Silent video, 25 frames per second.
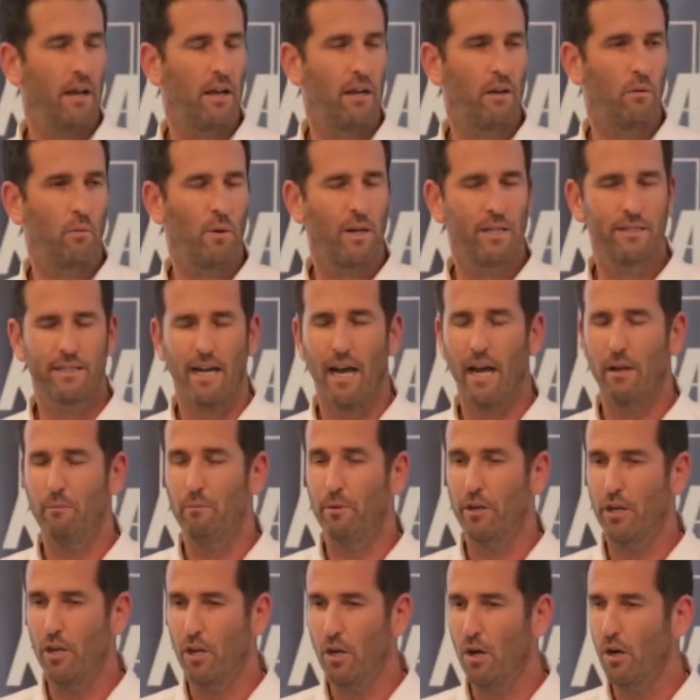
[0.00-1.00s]
went
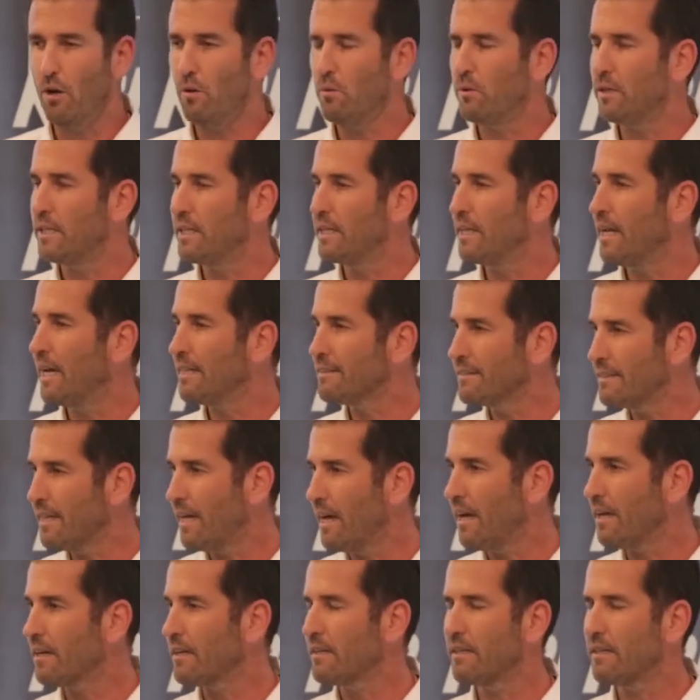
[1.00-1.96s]
IPO with NASDAQ,